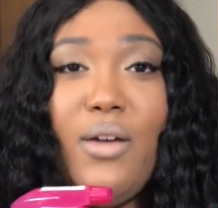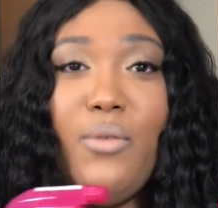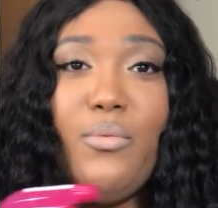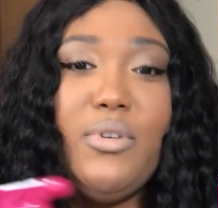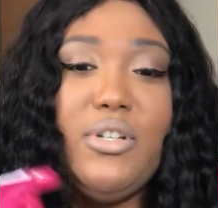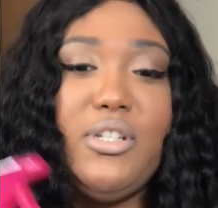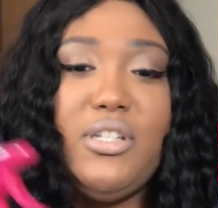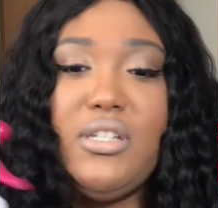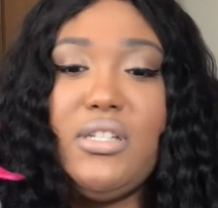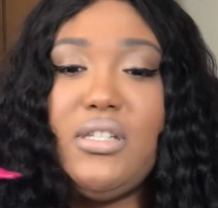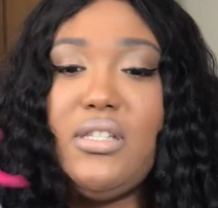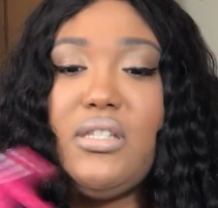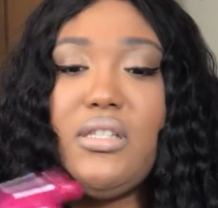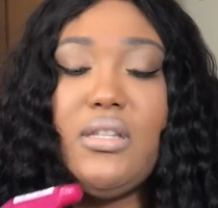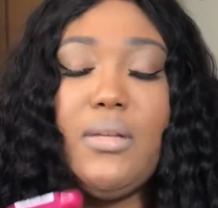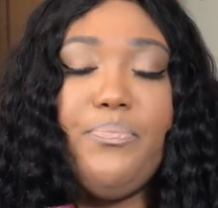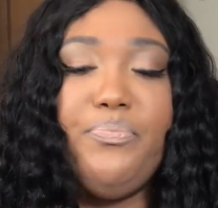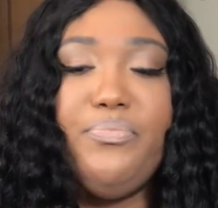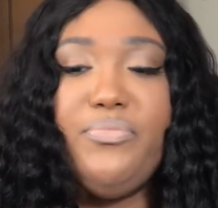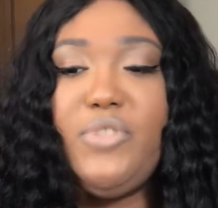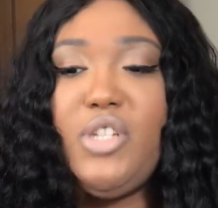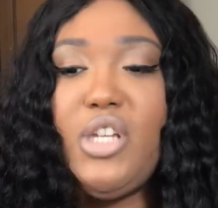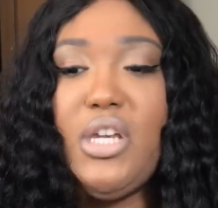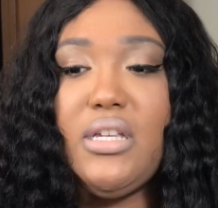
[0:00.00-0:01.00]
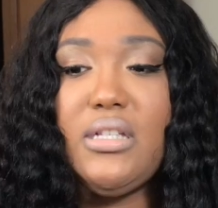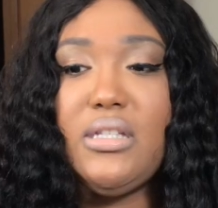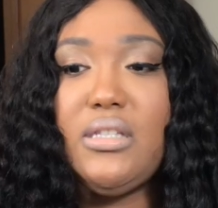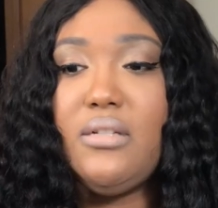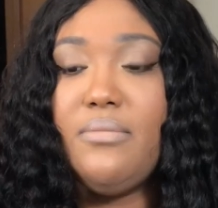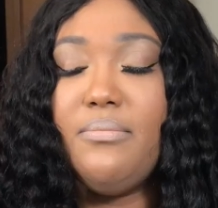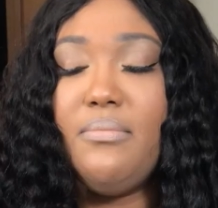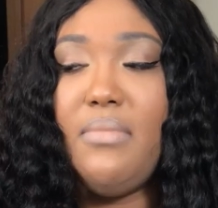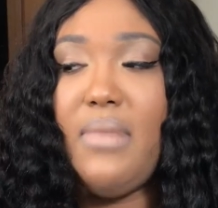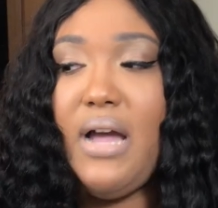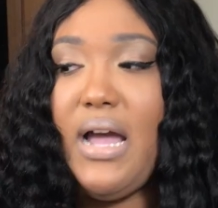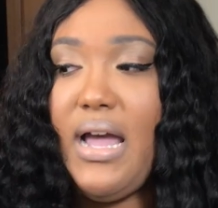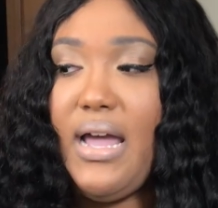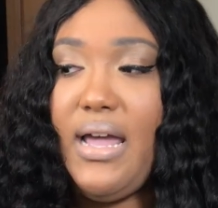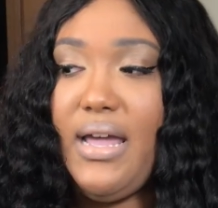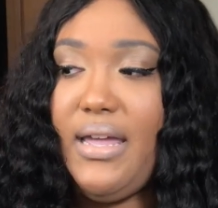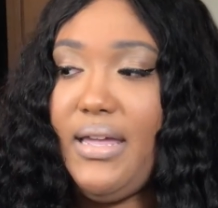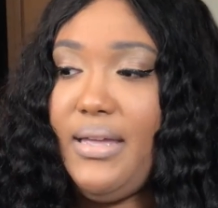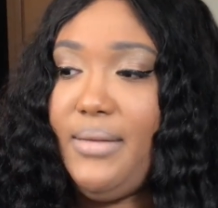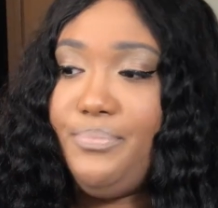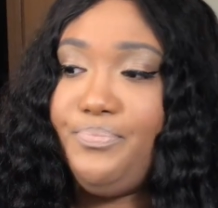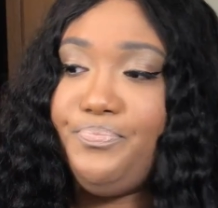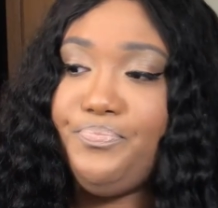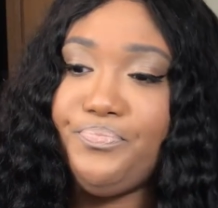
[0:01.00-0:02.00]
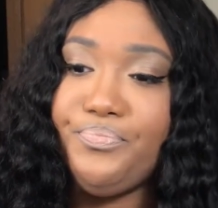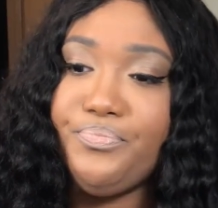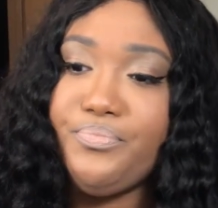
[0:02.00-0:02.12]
which is just my